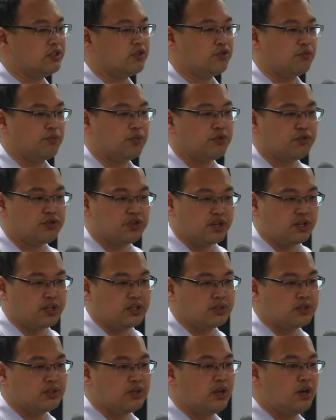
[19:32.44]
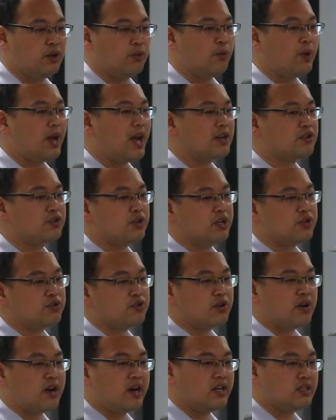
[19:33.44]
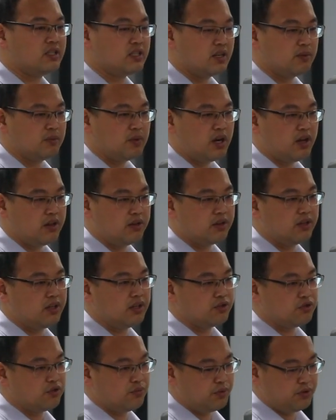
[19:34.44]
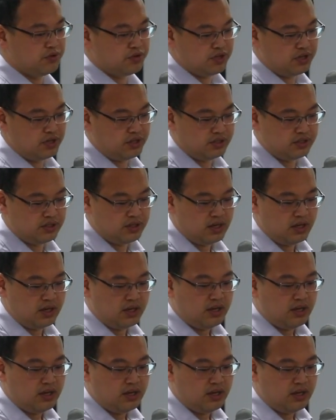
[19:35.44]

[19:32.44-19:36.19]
distributions. We actually try some other distributions.